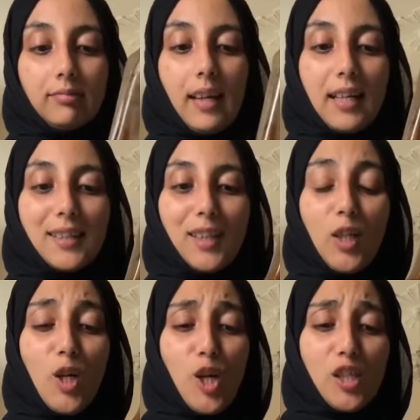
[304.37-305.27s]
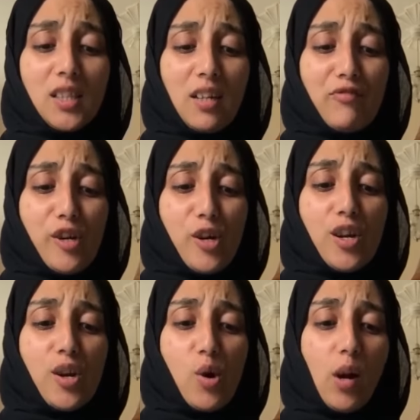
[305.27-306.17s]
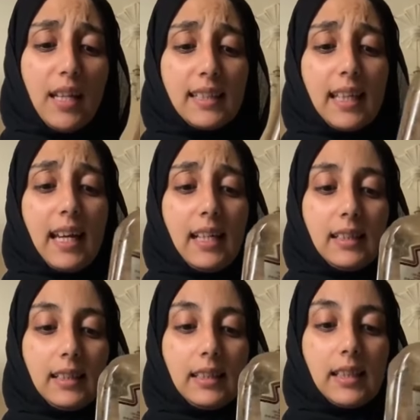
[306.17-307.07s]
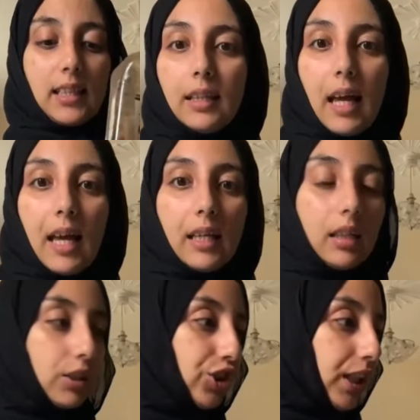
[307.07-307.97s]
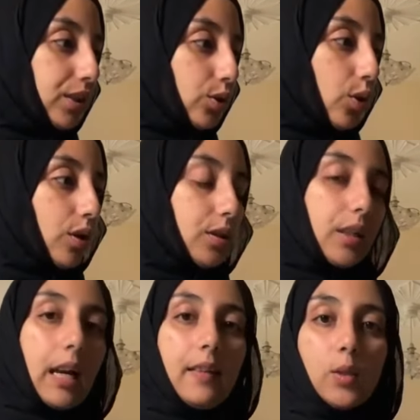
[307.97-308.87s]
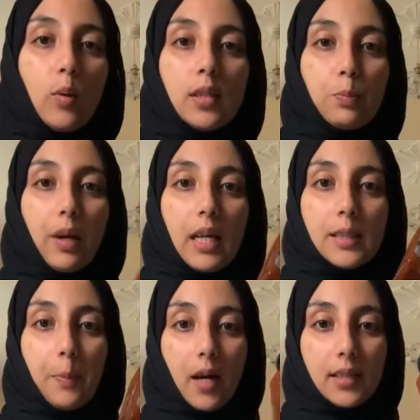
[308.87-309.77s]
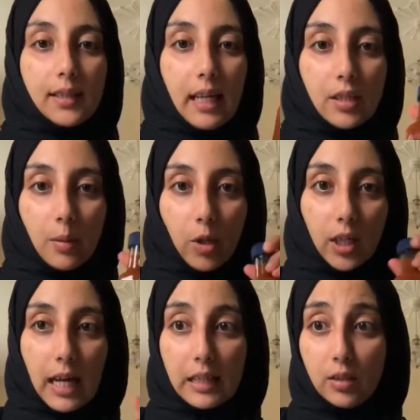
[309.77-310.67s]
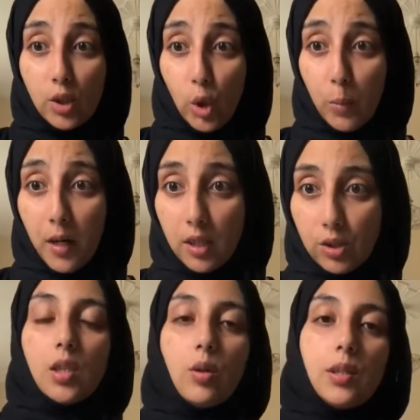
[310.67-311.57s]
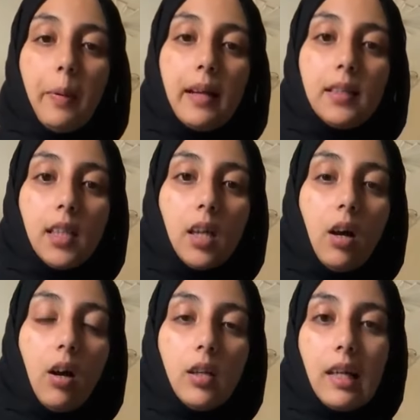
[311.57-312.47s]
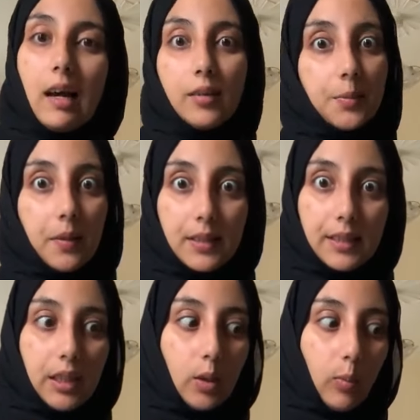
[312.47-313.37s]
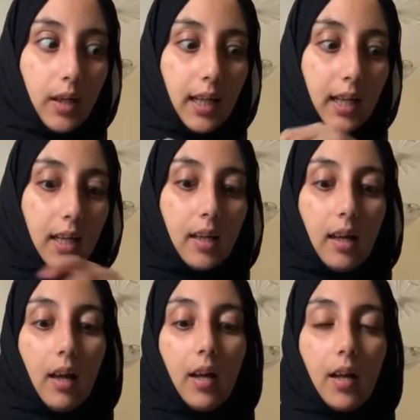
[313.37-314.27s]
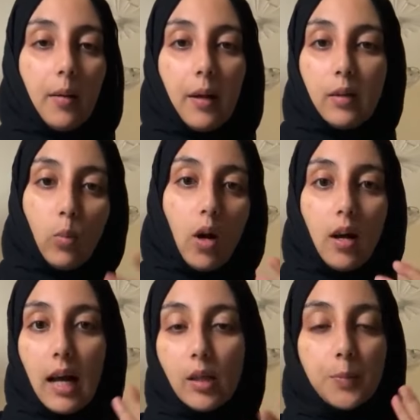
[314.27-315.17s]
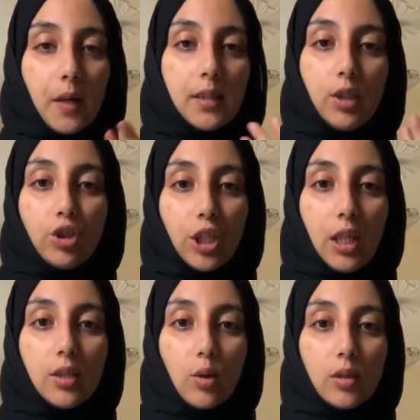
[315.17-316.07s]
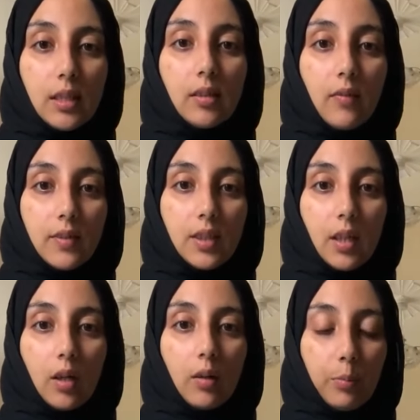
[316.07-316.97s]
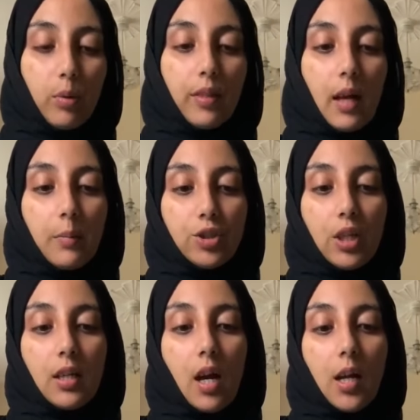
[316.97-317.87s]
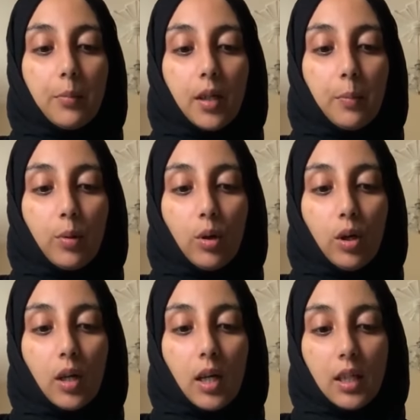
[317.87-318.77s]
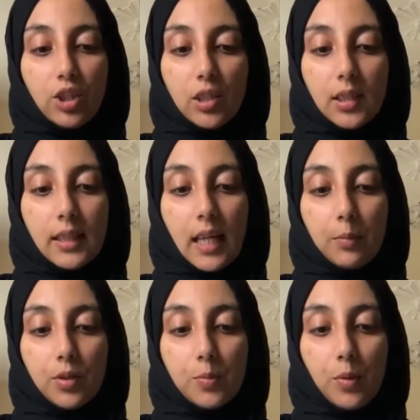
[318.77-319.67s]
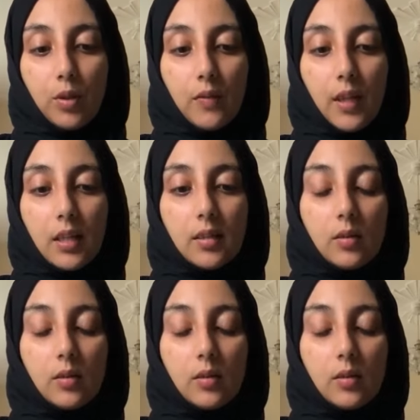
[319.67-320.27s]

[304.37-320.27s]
Excuse the rude noises. And then chili sauce. Okay, this one's pretty spicy, so I'm not going to add too much. So depending on how spicy you want it and how spicy your chili sauce is, obviously put that much in. I'm going to put just a tablespoon of this.